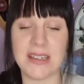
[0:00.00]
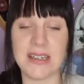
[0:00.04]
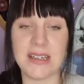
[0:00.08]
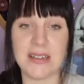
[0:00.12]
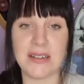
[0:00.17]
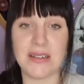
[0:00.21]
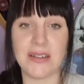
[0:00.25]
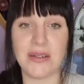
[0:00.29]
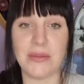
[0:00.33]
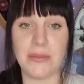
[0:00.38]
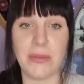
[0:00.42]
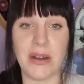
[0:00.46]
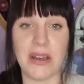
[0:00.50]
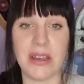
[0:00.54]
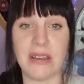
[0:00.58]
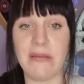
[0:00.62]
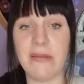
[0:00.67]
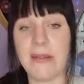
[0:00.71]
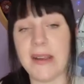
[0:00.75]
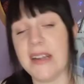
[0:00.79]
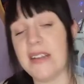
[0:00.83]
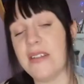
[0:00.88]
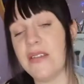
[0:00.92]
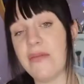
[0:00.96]
into my
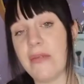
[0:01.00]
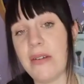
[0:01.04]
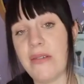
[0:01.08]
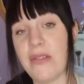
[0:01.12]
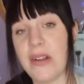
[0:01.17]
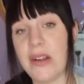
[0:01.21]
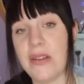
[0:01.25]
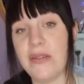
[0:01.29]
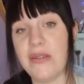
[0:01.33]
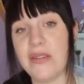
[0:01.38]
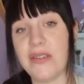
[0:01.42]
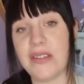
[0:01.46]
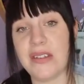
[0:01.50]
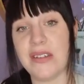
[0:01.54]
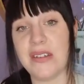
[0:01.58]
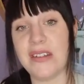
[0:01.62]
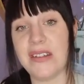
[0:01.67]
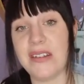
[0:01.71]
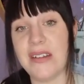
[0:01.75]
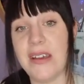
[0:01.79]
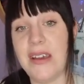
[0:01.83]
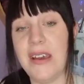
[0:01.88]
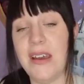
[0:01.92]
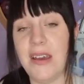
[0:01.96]
Creative
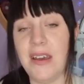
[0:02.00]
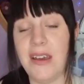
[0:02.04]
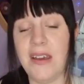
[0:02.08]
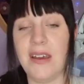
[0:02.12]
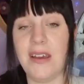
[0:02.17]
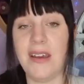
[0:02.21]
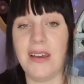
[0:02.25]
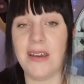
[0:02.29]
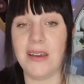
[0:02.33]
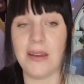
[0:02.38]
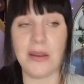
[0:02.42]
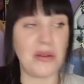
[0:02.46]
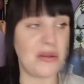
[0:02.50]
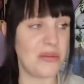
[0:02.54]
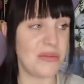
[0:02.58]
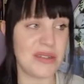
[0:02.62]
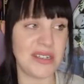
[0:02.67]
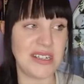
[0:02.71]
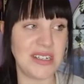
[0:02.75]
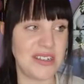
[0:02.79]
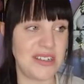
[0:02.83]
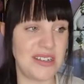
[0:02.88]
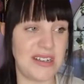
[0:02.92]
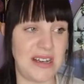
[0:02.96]
Revolution
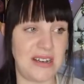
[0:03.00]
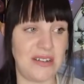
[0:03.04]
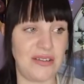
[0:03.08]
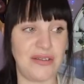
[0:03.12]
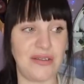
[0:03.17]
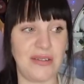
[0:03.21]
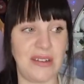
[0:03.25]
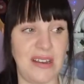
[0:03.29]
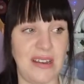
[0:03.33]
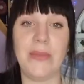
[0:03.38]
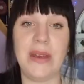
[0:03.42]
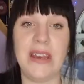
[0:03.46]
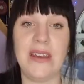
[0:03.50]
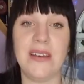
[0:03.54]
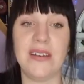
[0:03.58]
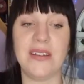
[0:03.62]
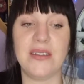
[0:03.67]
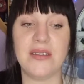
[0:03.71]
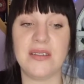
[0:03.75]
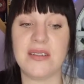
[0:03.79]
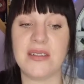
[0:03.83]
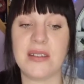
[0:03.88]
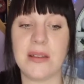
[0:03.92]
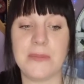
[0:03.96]
competition entry,
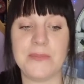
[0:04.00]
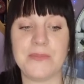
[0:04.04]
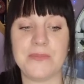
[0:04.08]
because